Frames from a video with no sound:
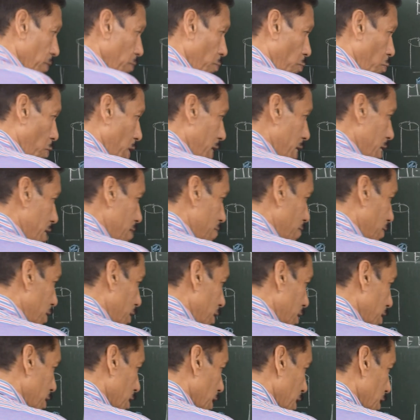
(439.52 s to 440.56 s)

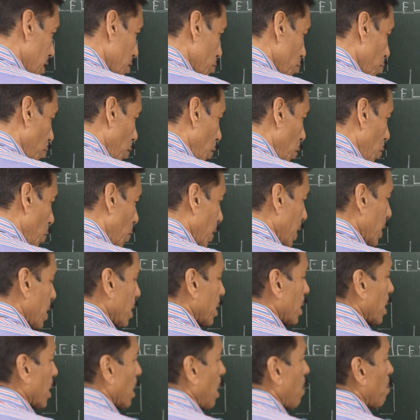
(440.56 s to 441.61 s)
Whenever there is blue under
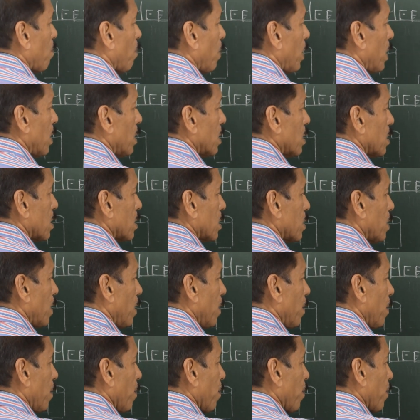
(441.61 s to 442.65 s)
the compass,
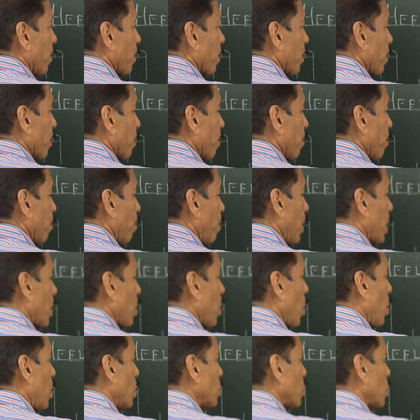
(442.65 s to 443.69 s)

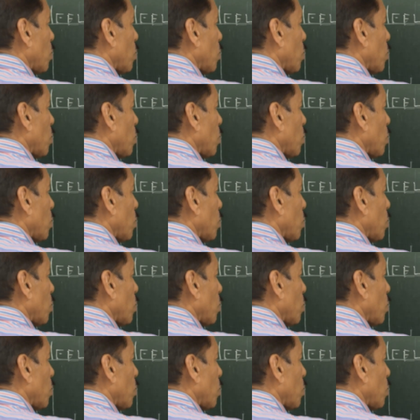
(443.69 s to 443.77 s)
because